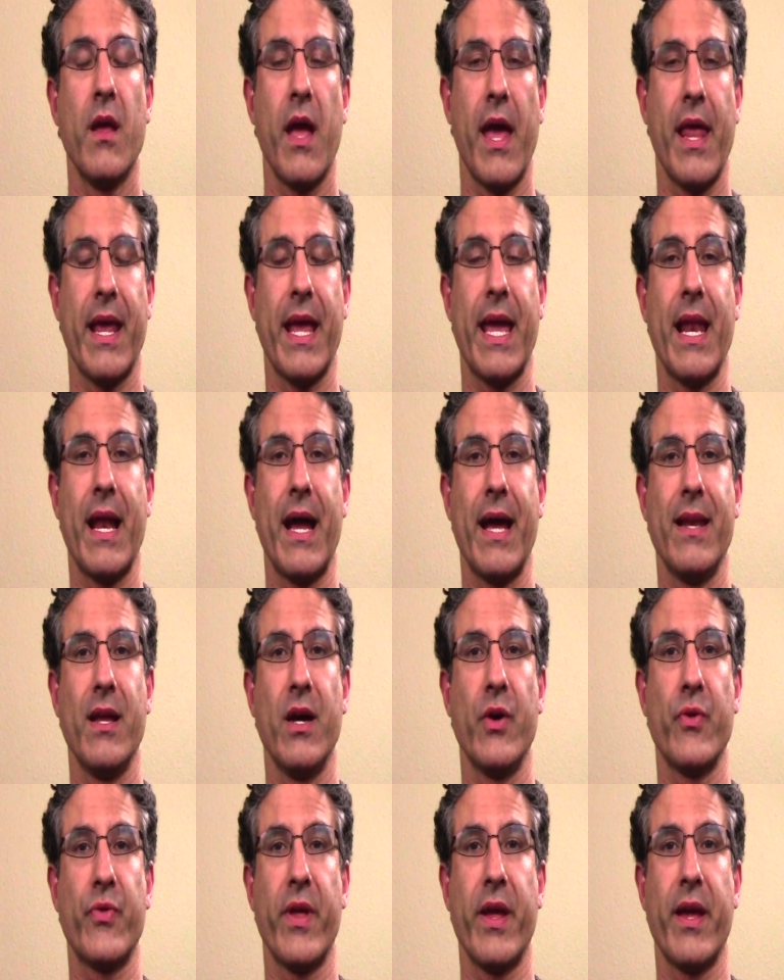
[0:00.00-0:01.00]
And again, I
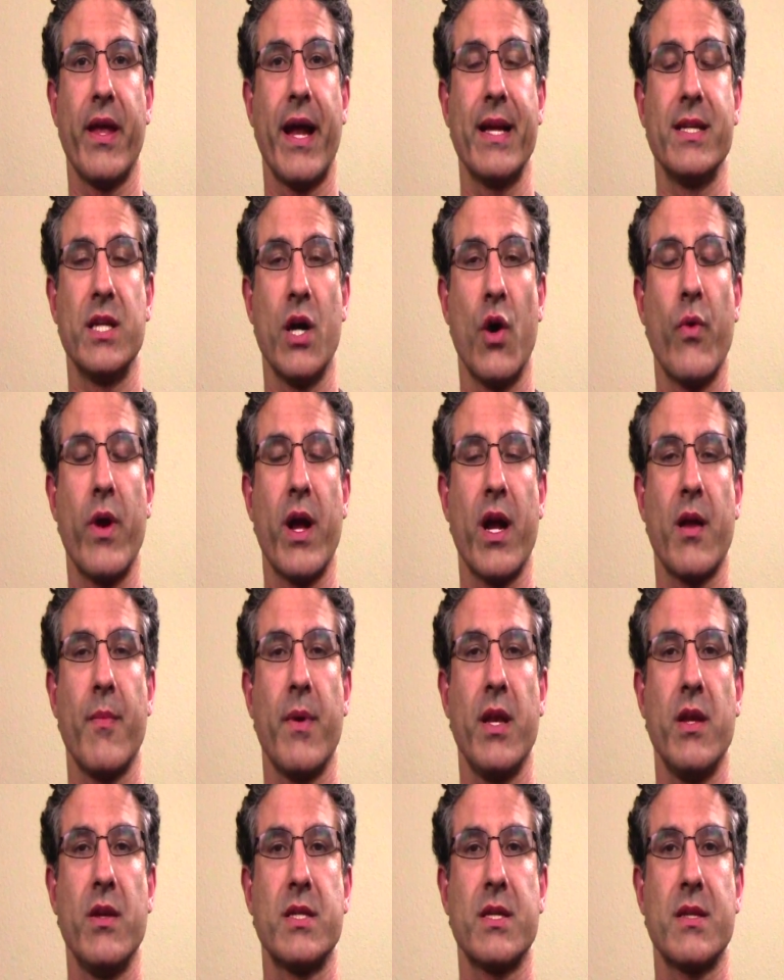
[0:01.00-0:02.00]
note that I don't
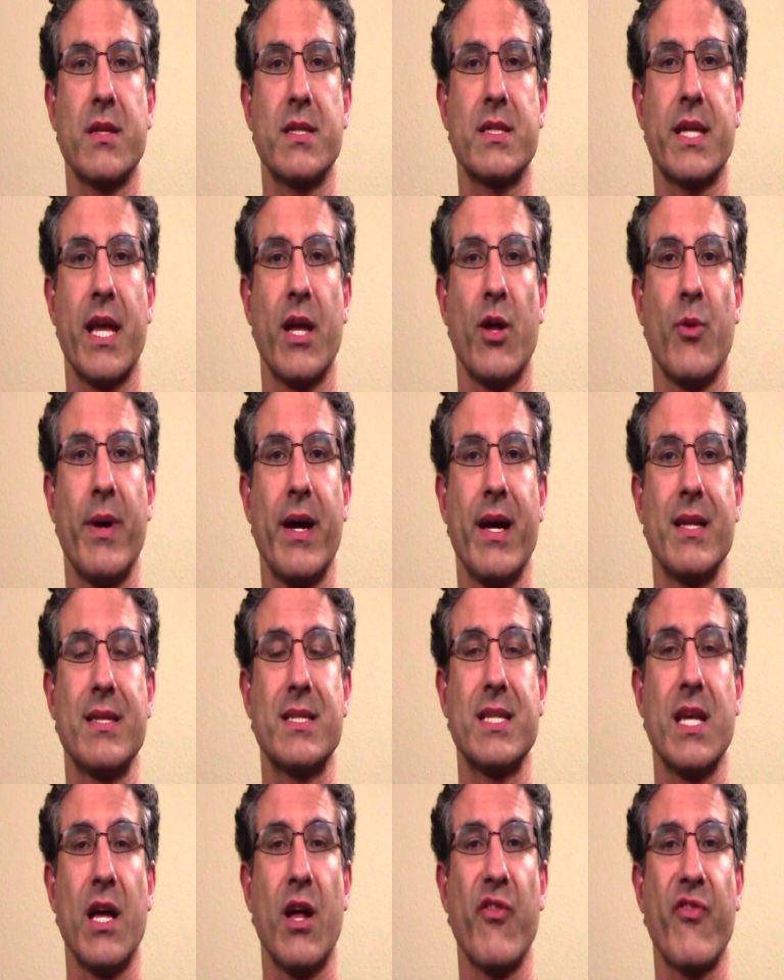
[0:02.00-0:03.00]
recommend using the scale by
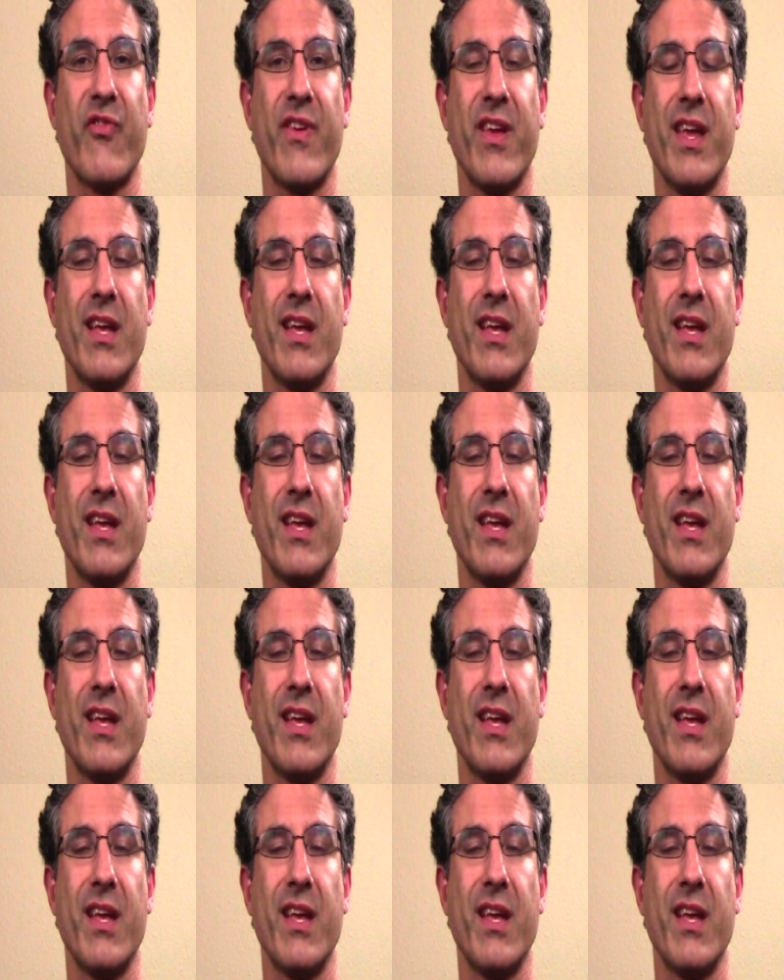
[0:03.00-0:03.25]
itself.